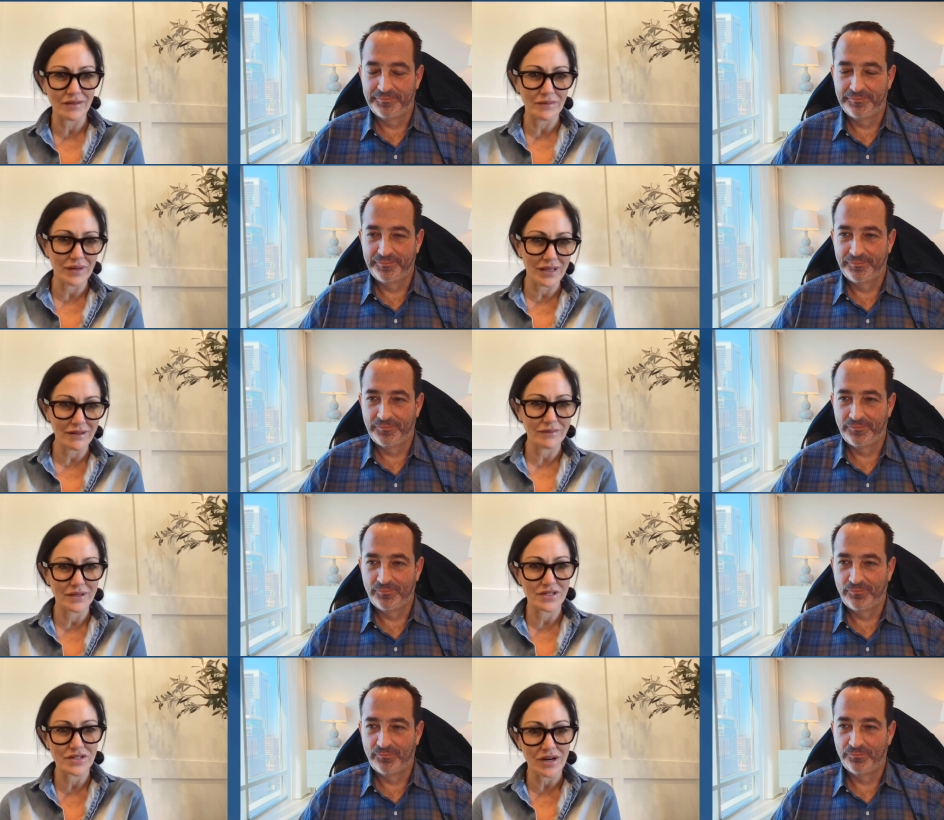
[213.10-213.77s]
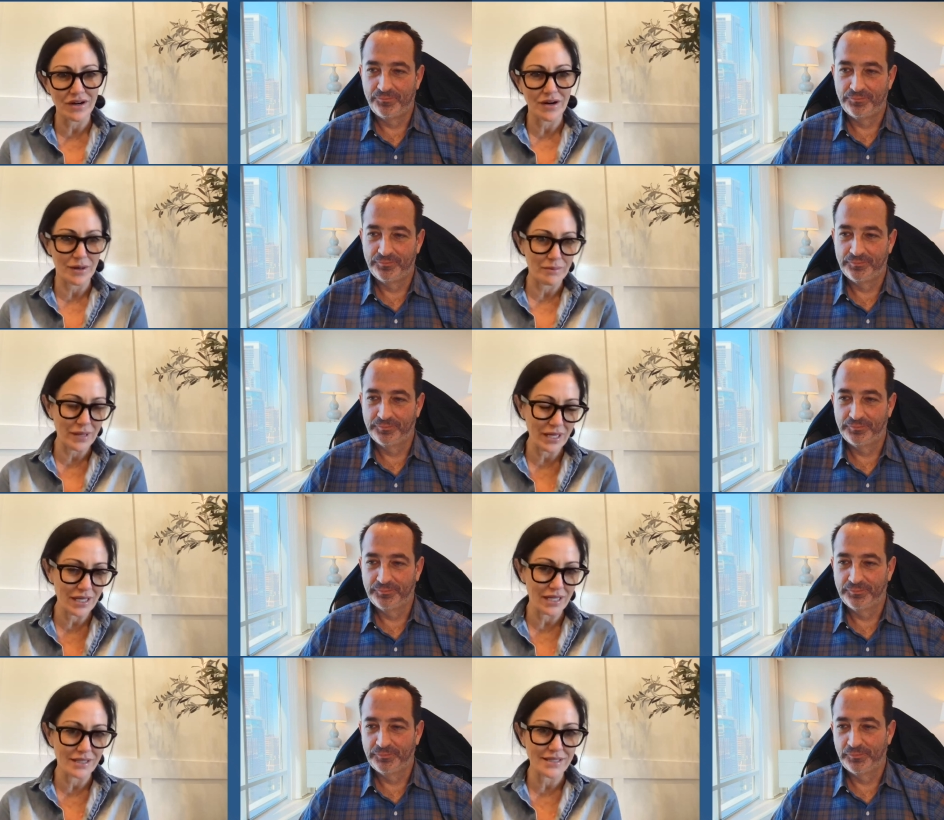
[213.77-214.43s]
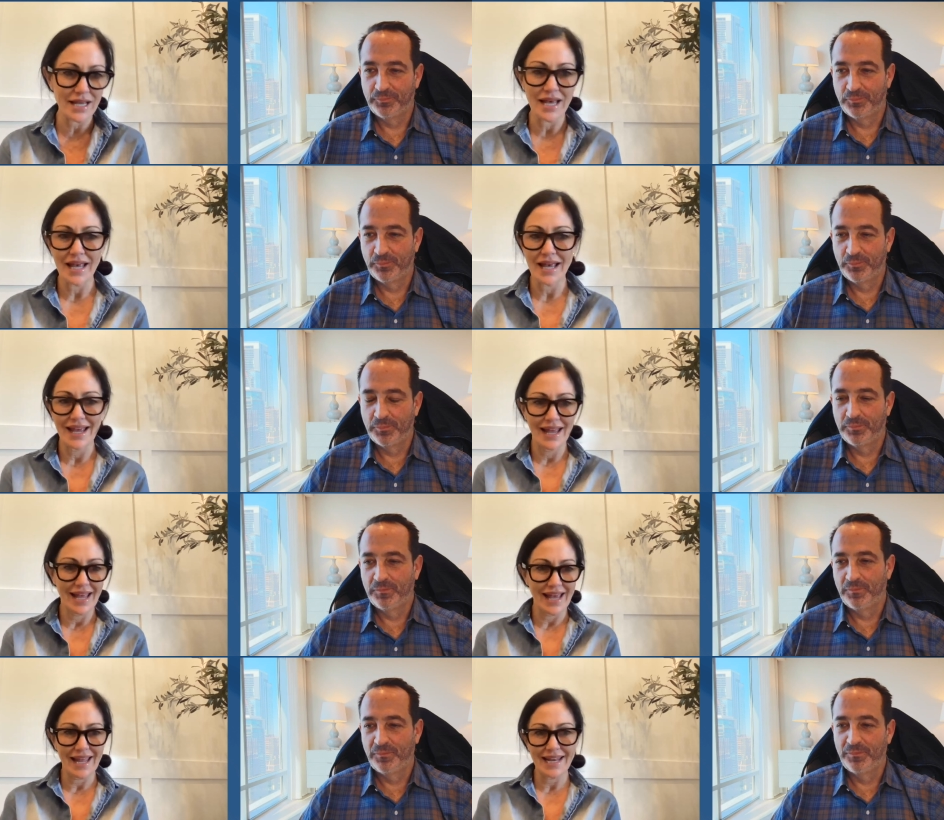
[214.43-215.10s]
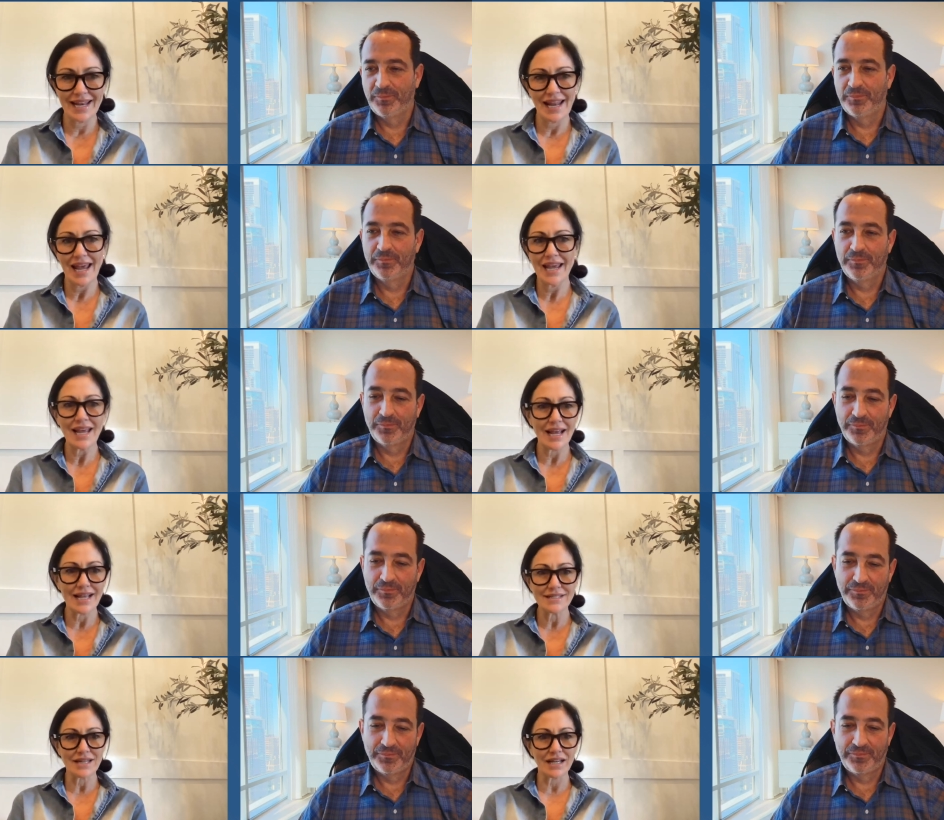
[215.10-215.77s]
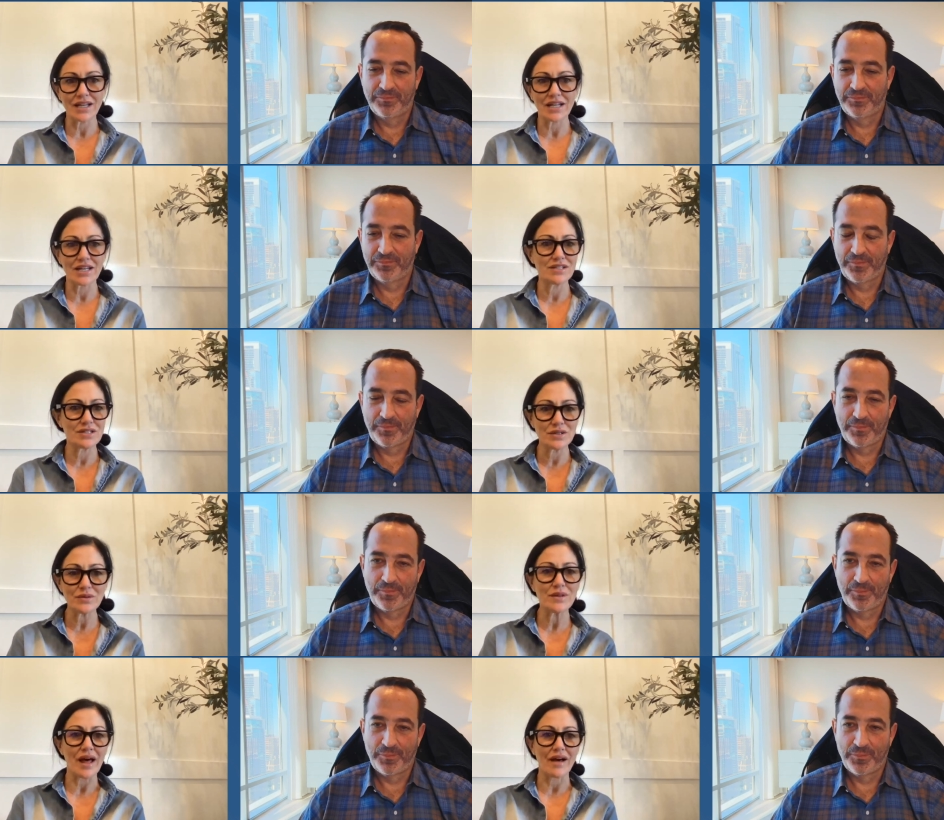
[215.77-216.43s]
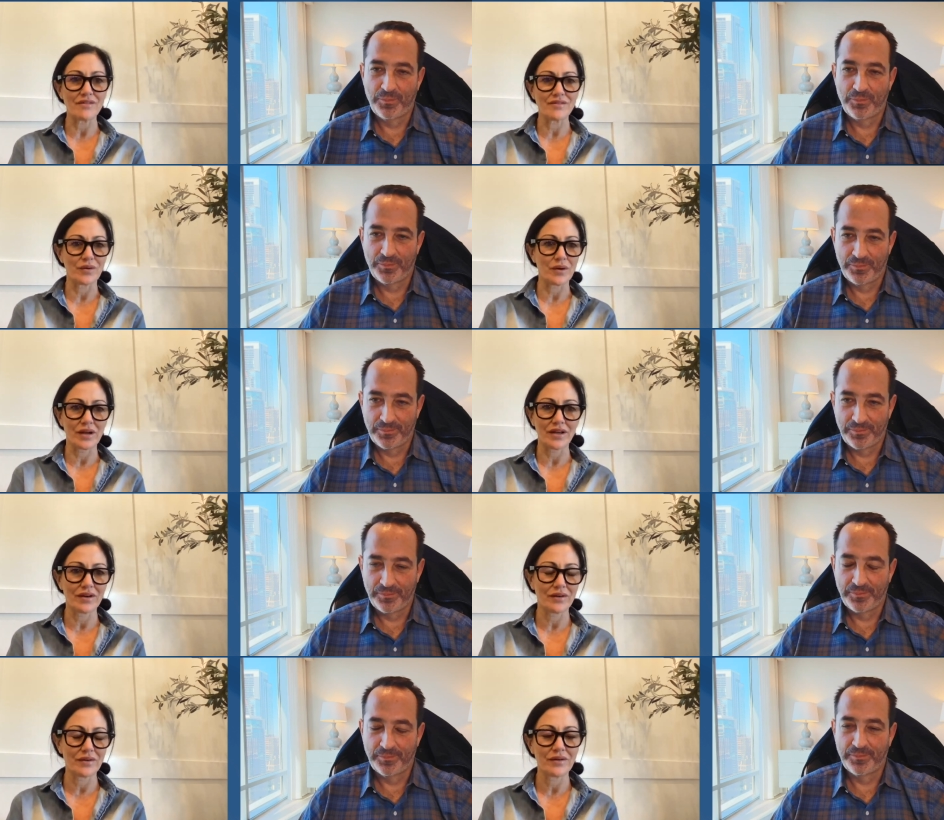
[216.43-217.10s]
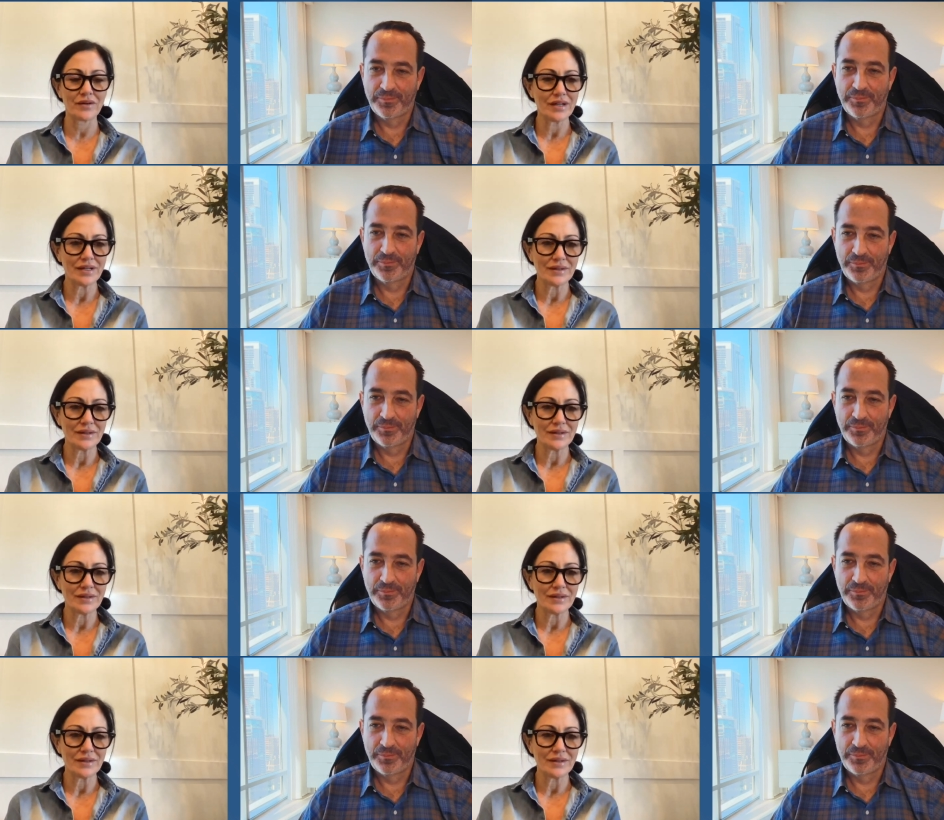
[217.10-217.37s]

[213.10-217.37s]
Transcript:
Speaker 1: and the way that we share our opinions. And AI is not going to do that for you.